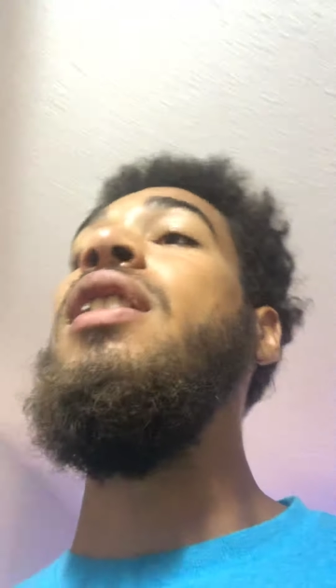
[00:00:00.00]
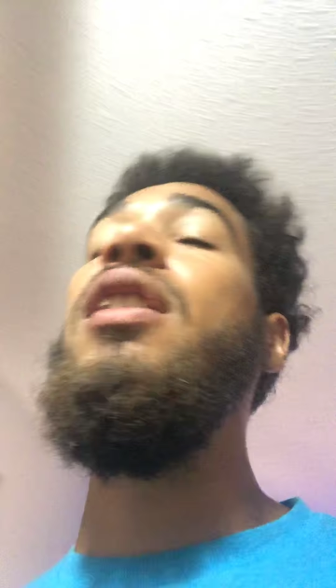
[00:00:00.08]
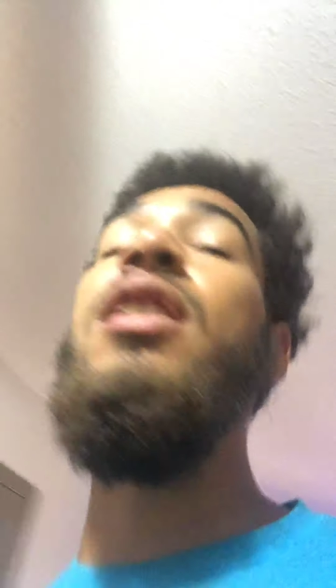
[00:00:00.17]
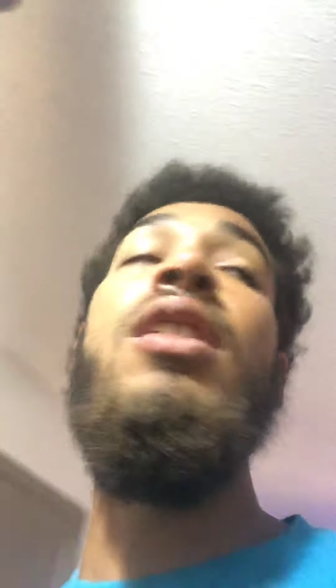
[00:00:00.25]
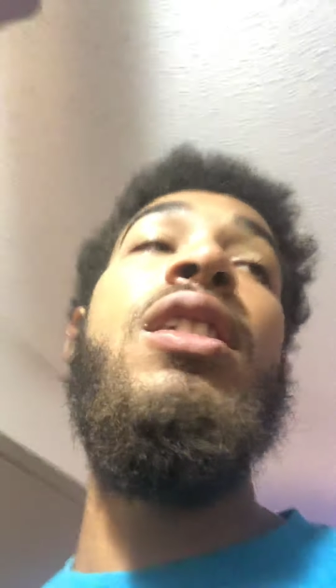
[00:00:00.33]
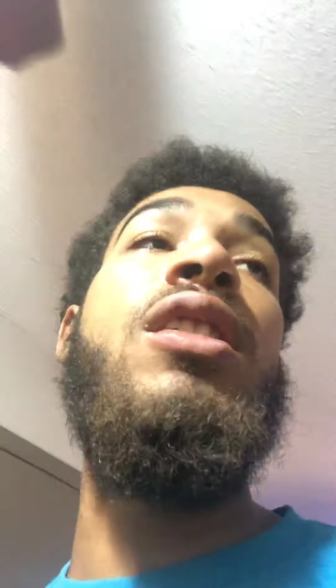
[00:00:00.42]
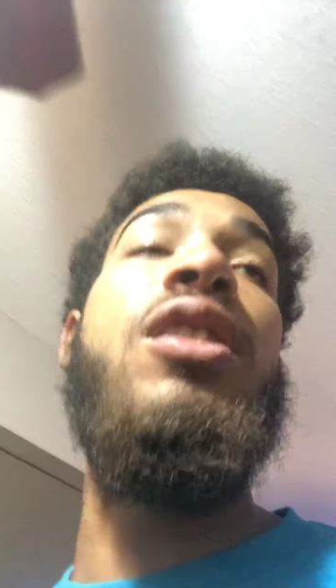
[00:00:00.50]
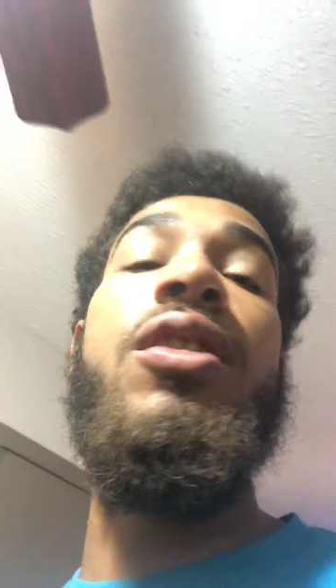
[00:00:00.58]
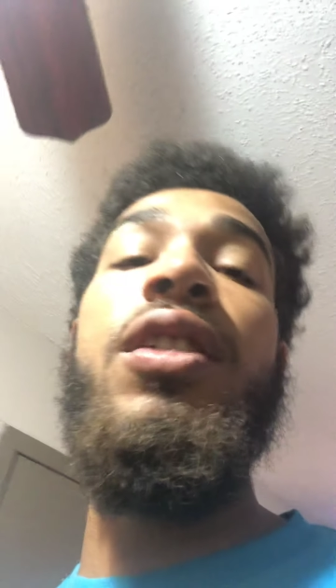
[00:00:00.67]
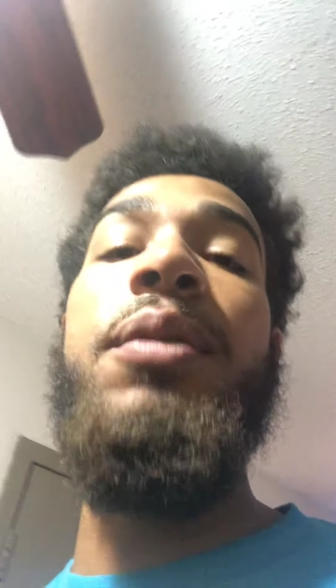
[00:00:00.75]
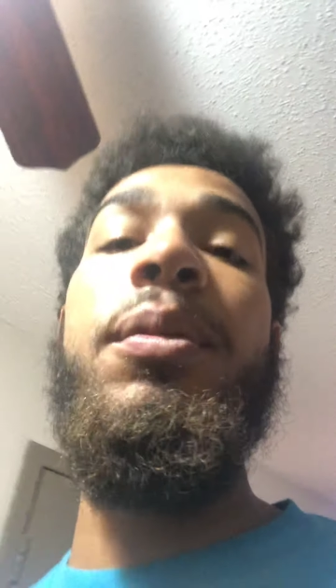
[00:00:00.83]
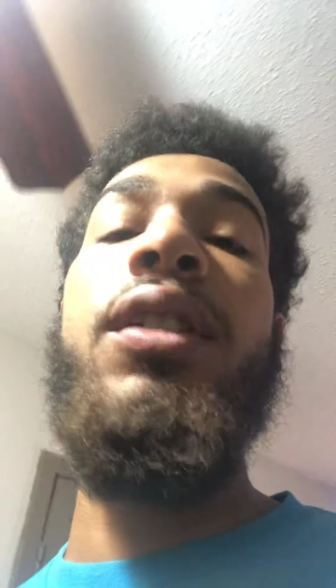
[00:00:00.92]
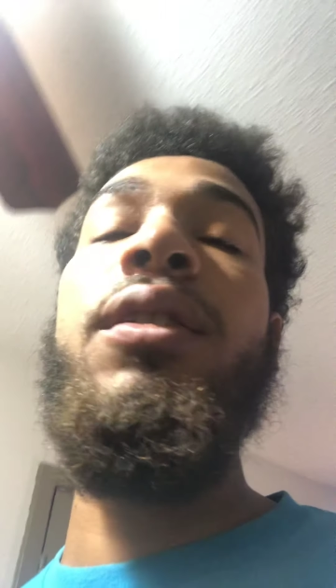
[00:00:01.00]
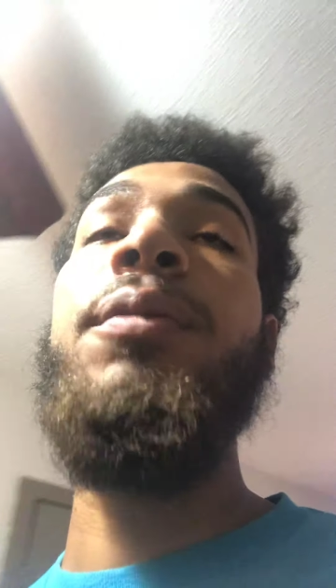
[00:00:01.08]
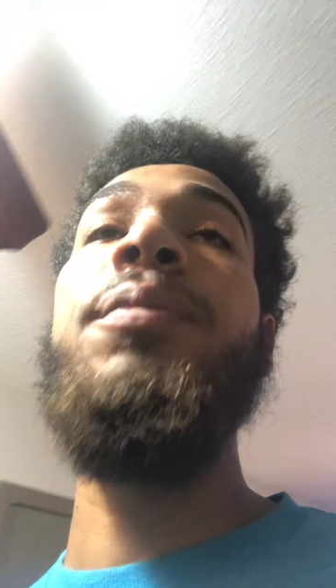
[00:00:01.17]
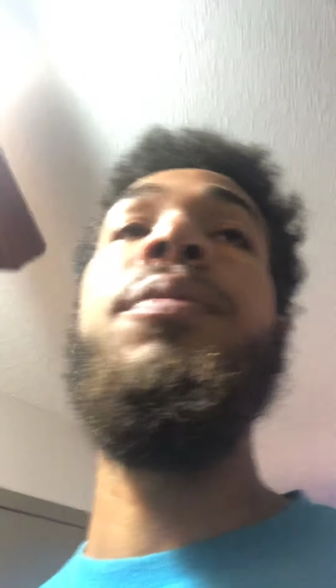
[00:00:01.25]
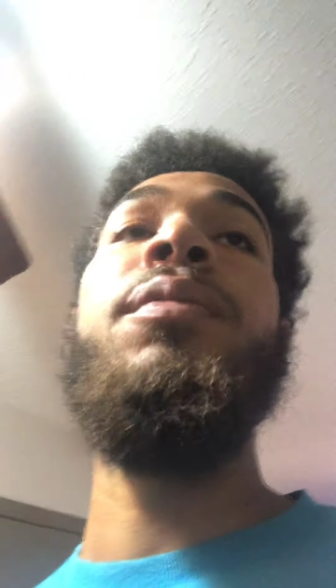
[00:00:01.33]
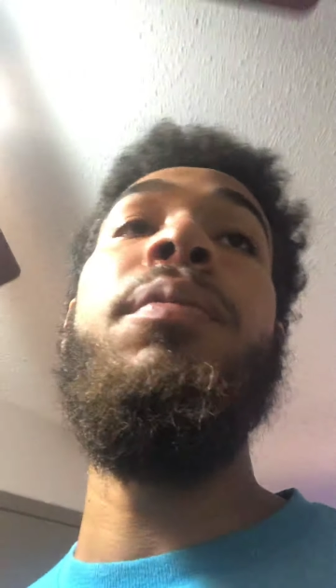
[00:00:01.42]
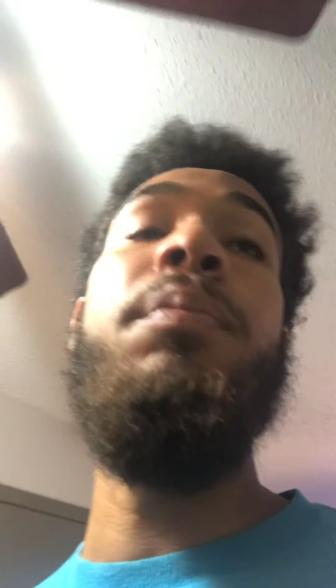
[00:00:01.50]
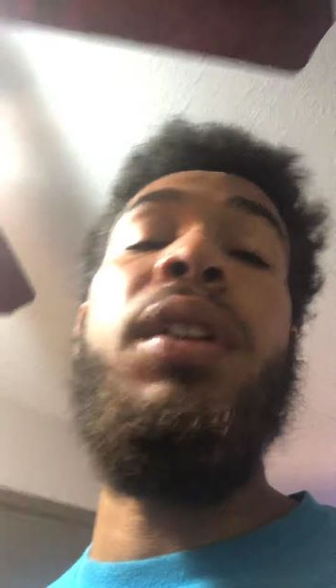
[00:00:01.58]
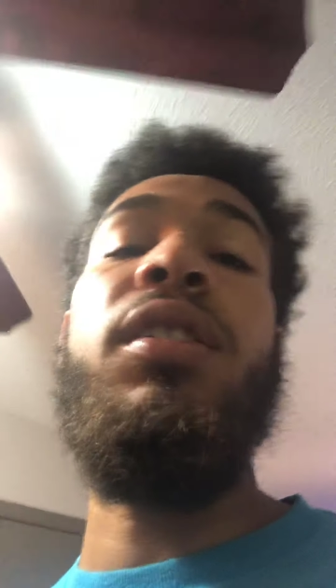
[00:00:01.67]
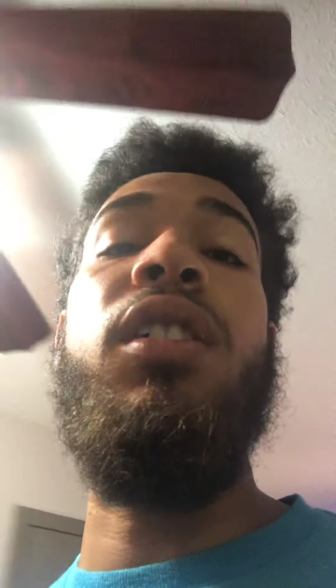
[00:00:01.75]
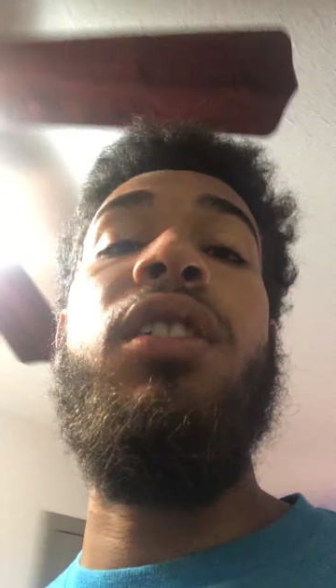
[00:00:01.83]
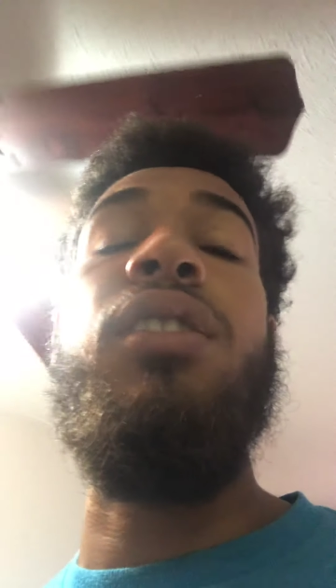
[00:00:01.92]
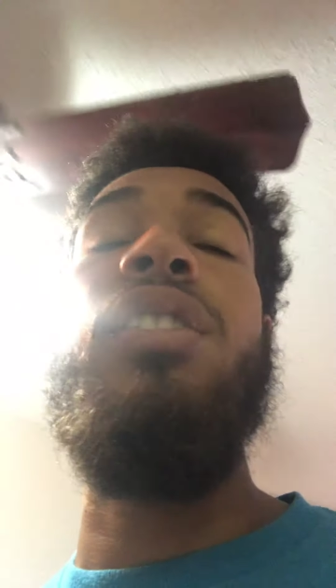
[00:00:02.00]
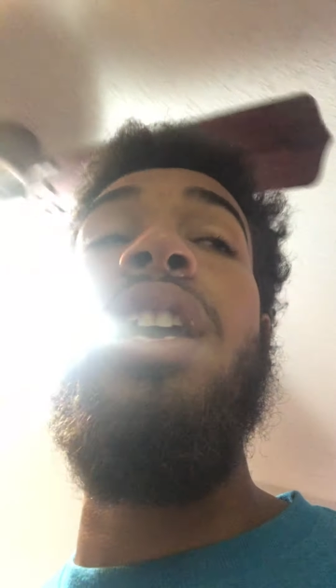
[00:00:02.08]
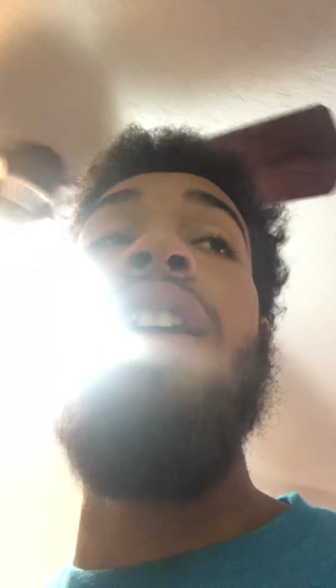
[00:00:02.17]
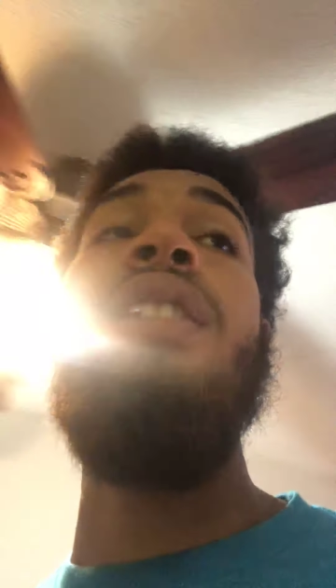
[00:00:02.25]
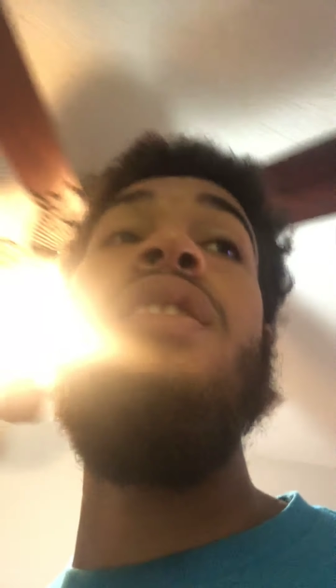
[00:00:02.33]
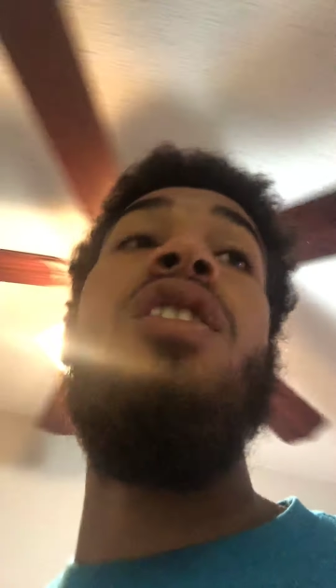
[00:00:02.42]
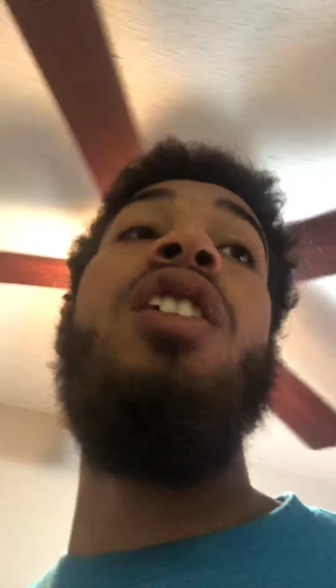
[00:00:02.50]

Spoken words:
a little disagreement, misunderstandings,